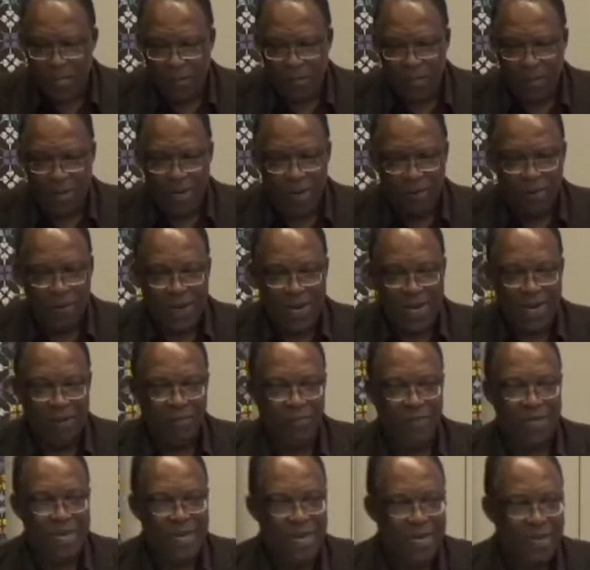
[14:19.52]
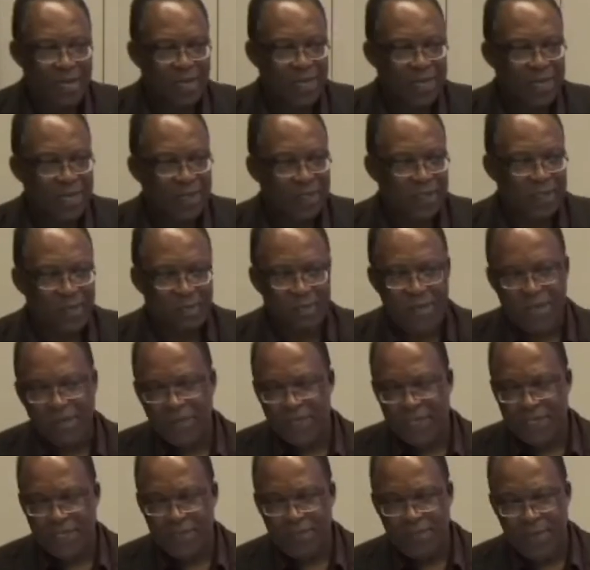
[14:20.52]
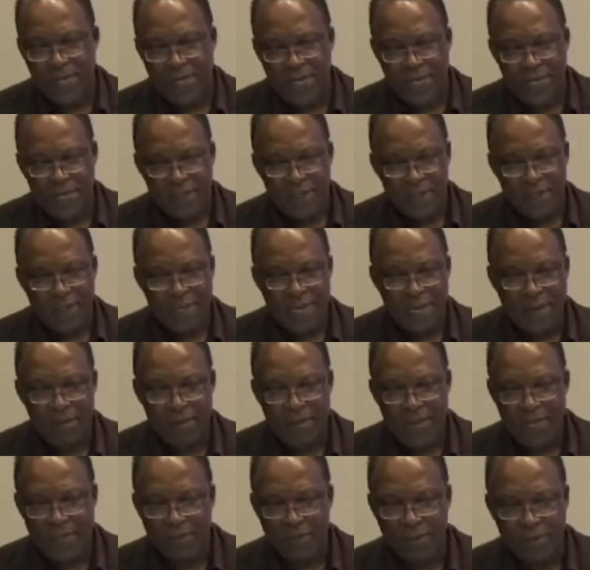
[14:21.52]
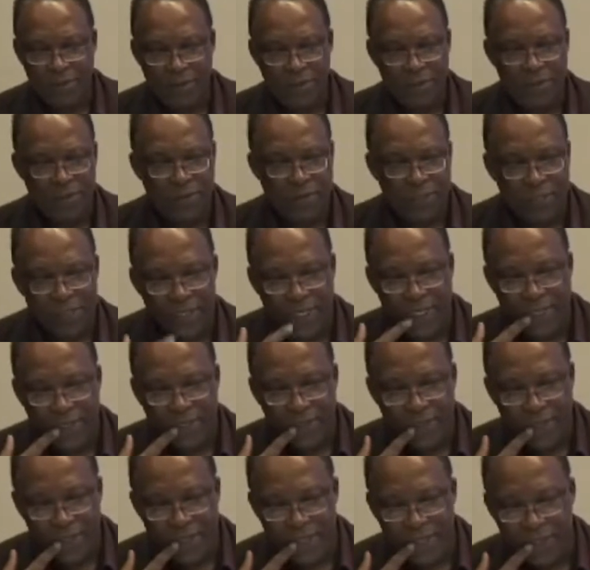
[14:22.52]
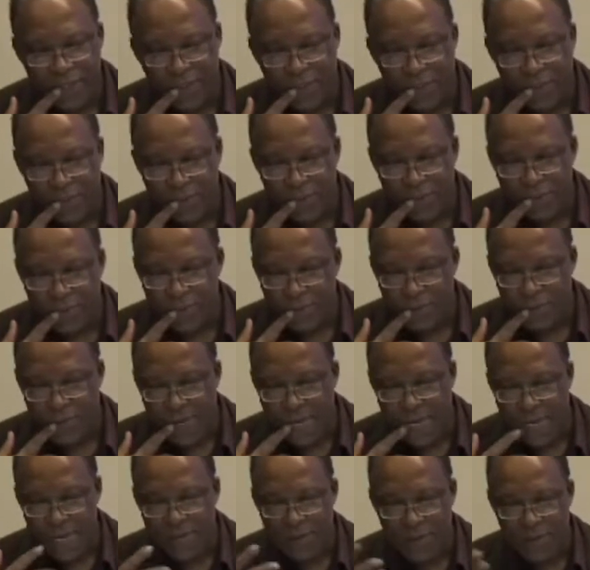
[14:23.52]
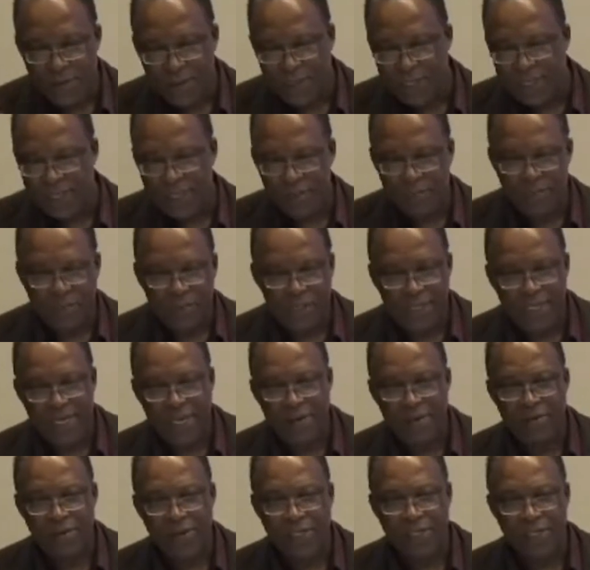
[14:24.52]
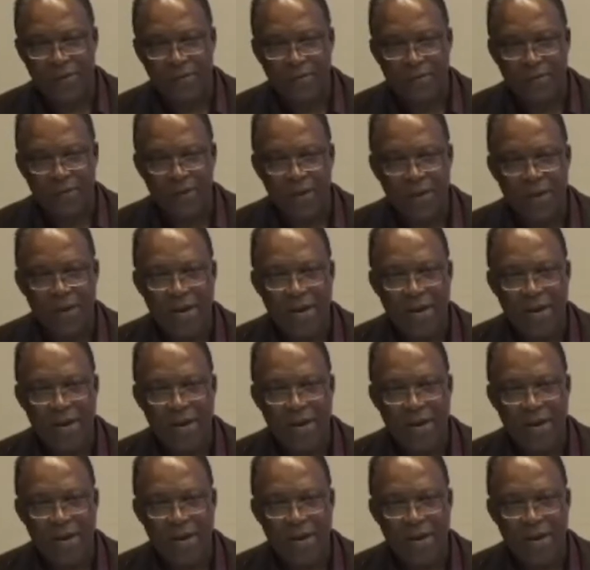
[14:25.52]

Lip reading: what I've done in sometimes explaining this timeline to students is just to use a simple generative.